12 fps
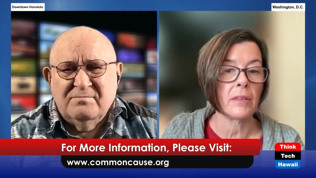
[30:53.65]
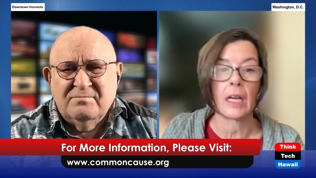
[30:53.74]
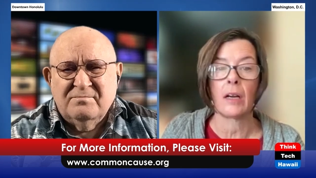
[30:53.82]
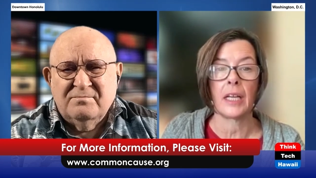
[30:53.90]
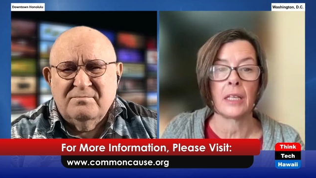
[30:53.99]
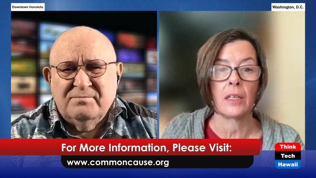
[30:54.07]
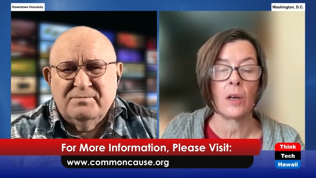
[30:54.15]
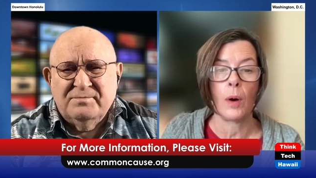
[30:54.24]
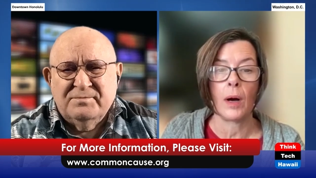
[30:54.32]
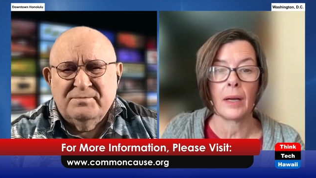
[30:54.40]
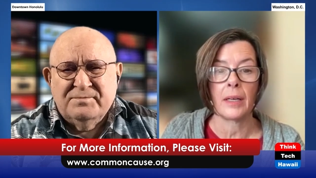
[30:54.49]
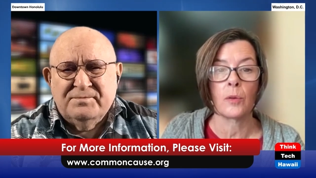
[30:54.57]
Speaker 1: there in
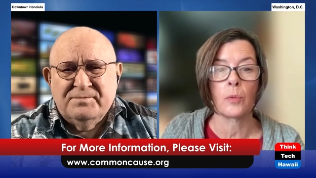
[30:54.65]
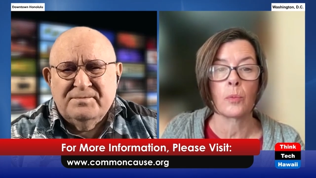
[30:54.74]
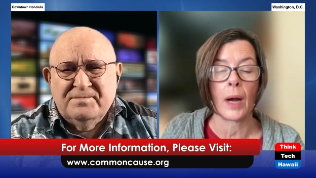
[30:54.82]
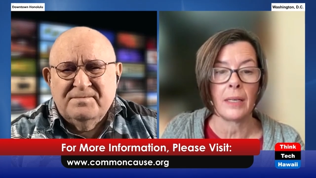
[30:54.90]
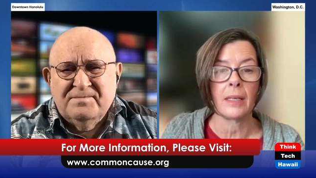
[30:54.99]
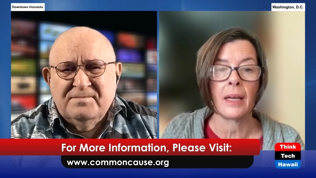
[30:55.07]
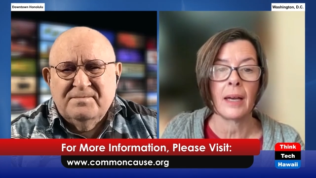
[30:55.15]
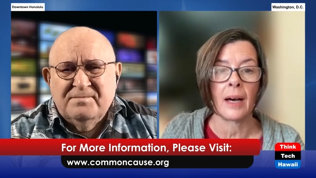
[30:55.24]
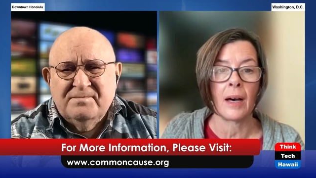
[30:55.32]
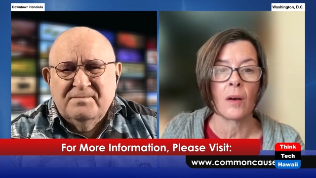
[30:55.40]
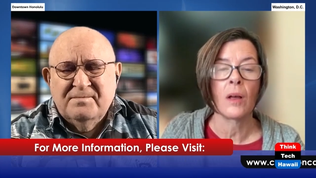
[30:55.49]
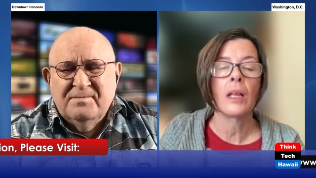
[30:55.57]
Hawaii right
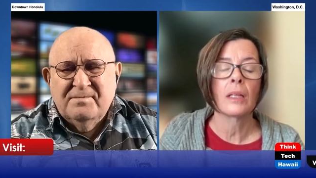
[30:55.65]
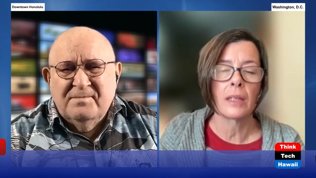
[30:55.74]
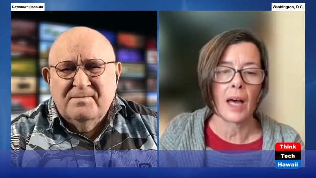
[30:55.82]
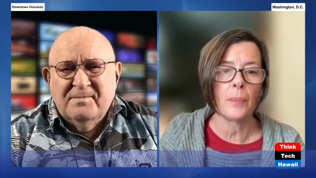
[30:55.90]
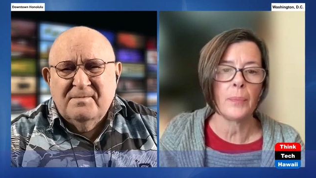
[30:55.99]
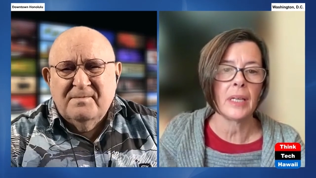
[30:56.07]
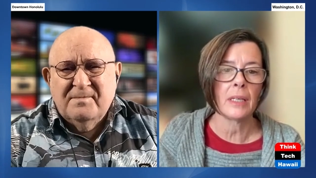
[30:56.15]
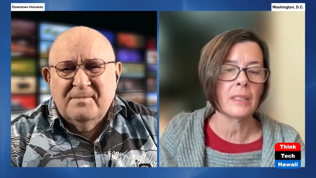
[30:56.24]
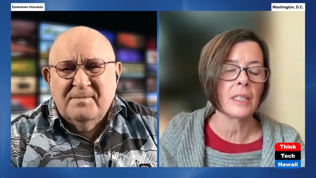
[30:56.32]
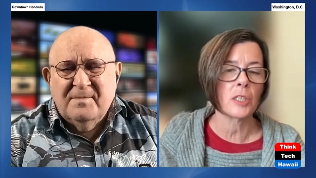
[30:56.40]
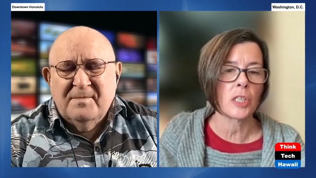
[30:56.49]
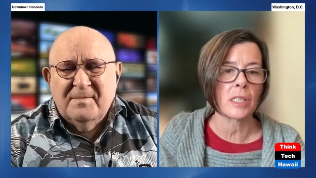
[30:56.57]
now
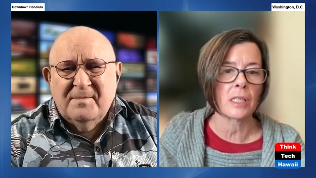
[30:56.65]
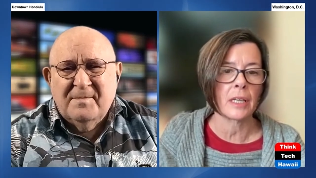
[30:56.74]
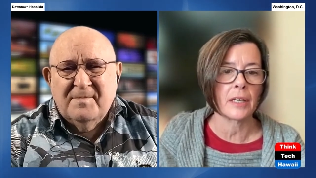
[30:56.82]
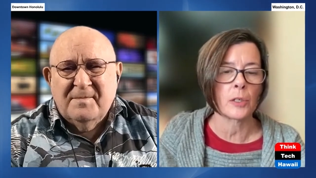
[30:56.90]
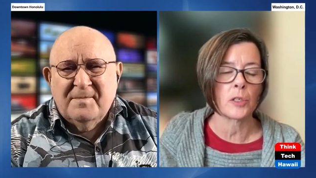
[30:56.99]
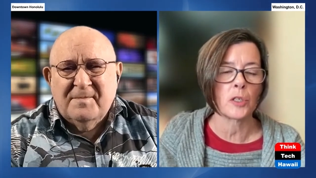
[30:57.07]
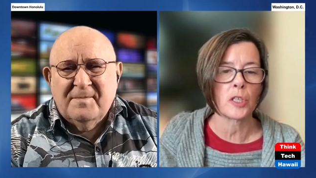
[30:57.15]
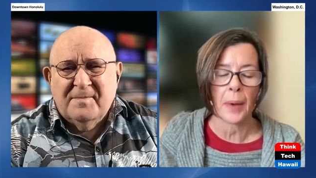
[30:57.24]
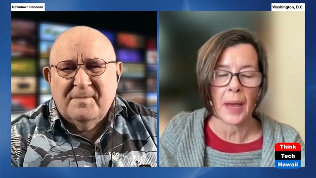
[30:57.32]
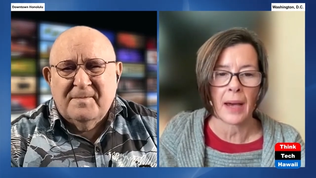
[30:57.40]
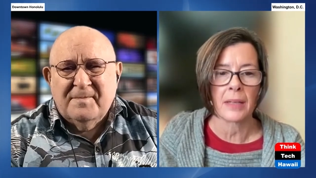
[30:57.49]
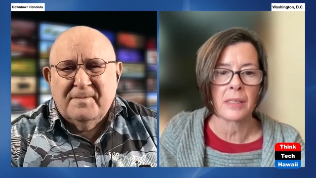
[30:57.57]
lobbying legislators to
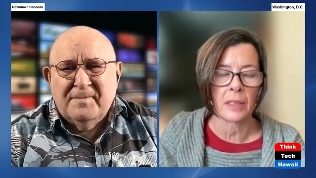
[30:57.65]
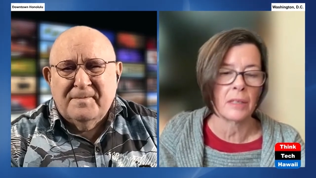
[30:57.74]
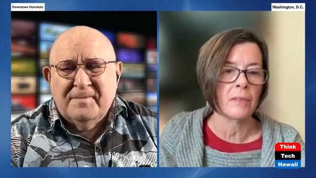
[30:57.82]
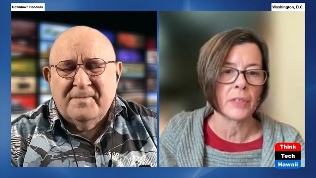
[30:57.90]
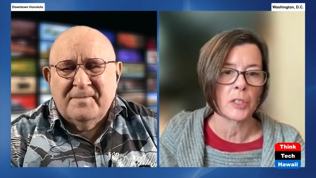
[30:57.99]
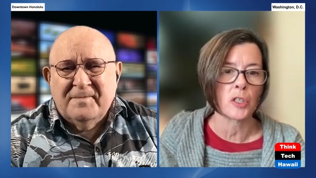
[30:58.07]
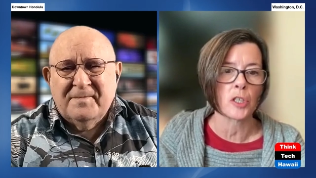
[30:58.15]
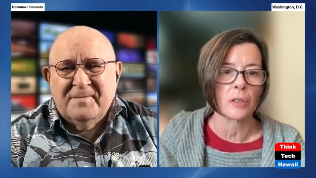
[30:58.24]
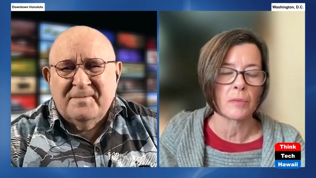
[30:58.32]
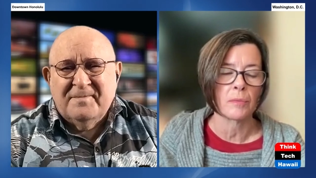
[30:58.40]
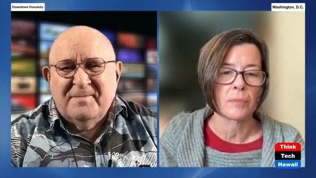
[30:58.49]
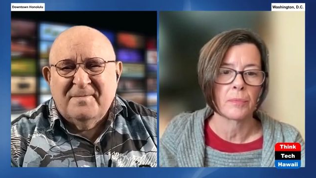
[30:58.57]
pass a
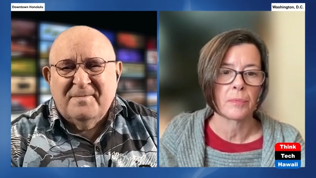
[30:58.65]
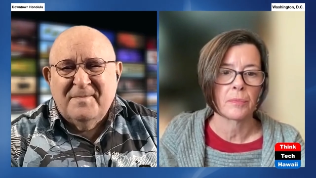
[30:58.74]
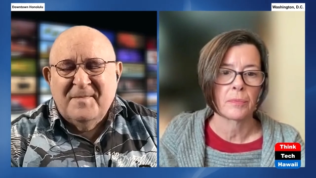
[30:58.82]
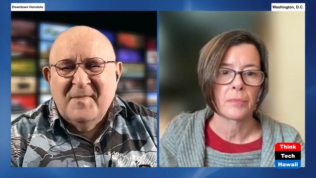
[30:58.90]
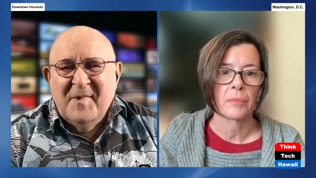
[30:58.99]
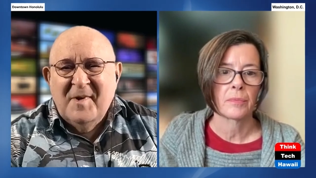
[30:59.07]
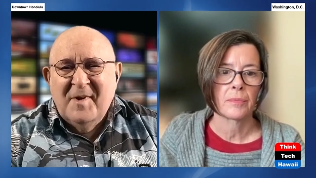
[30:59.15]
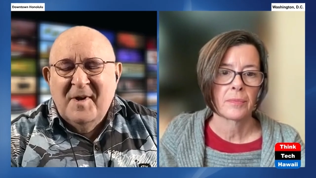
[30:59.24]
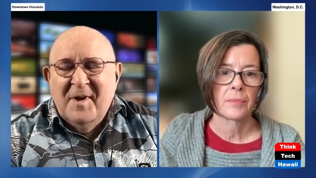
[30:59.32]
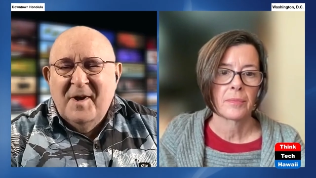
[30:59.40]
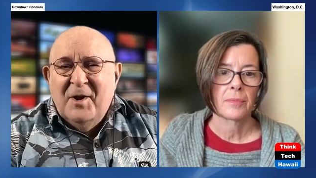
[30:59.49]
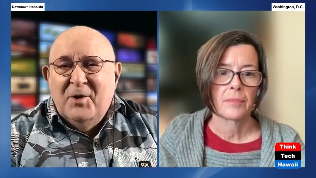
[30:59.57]
convention.
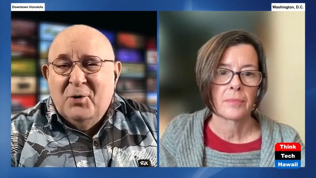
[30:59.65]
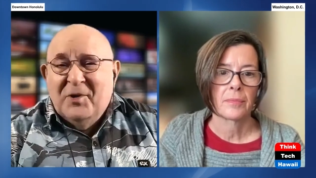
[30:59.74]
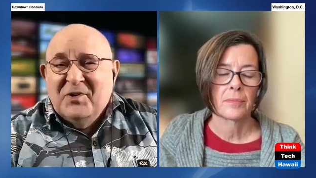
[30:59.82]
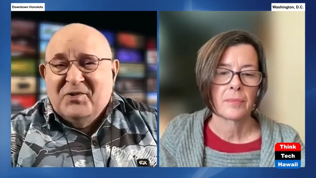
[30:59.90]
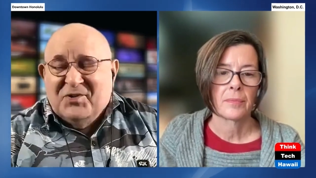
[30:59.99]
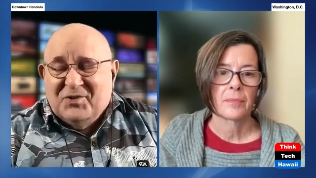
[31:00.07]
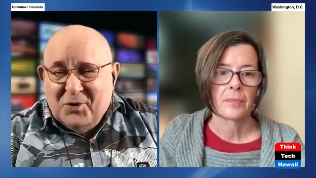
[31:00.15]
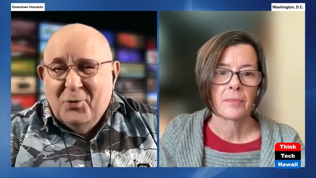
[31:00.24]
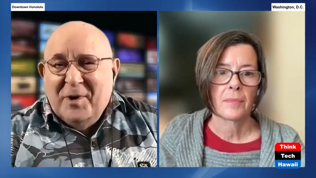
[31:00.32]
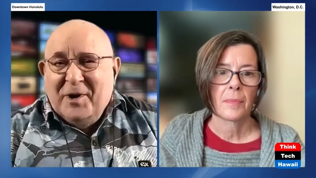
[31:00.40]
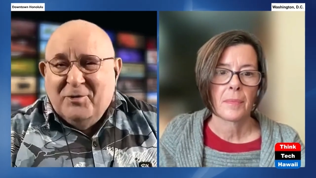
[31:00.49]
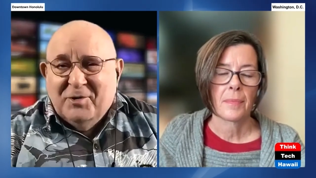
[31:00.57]
Speaker 2: You know, that's
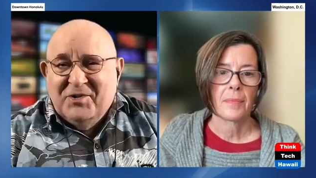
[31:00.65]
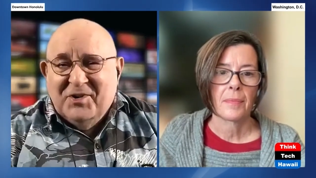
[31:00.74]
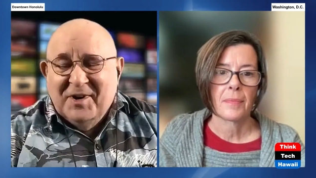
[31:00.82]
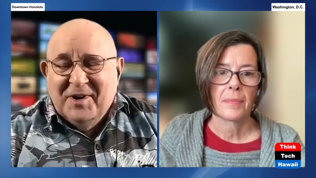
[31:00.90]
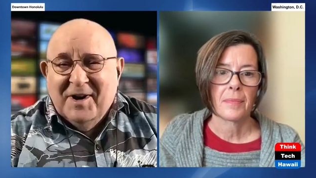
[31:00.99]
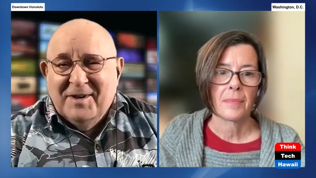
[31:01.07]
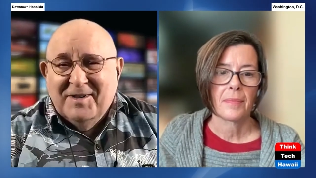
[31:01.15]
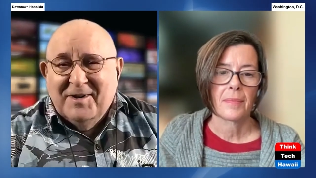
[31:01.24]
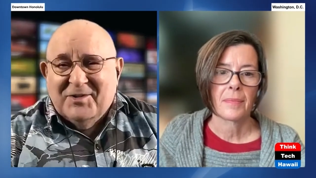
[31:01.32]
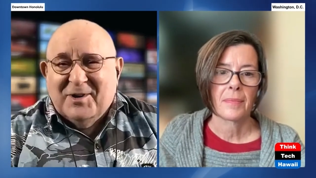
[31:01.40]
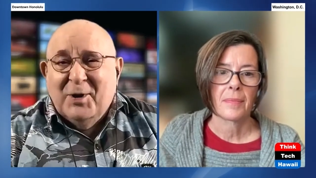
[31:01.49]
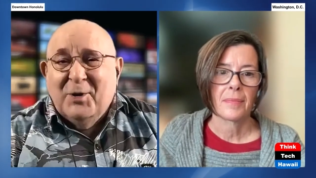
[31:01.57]
so interesting. I,
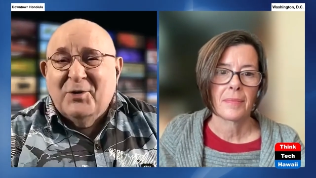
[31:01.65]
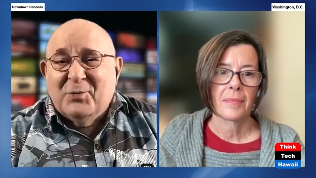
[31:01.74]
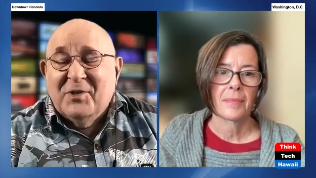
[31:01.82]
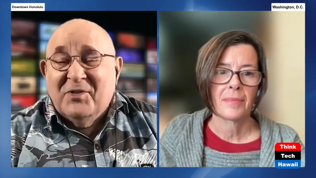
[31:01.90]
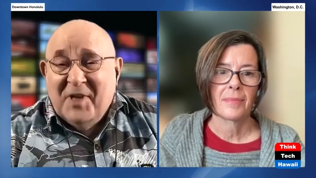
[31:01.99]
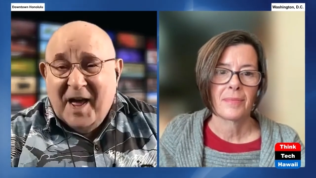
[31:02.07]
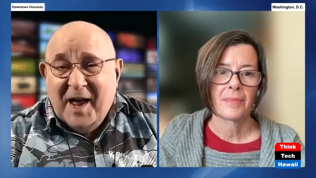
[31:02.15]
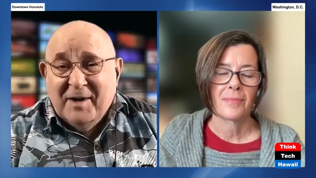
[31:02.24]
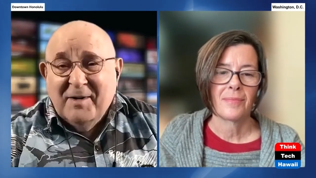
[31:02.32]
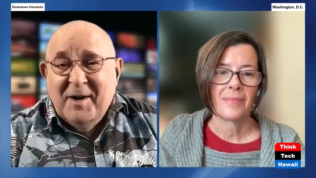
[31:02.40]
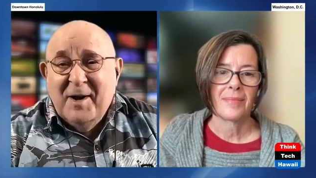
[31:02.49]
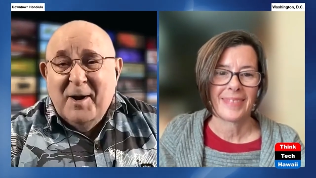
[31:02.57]
let's close with that.
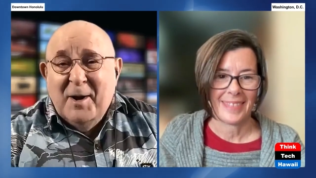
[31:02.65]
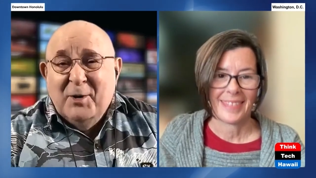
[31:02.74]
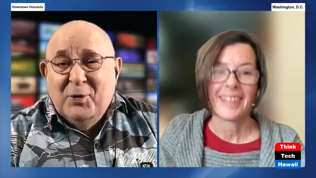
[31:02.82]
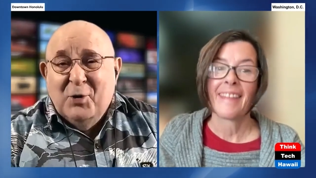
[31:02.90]
You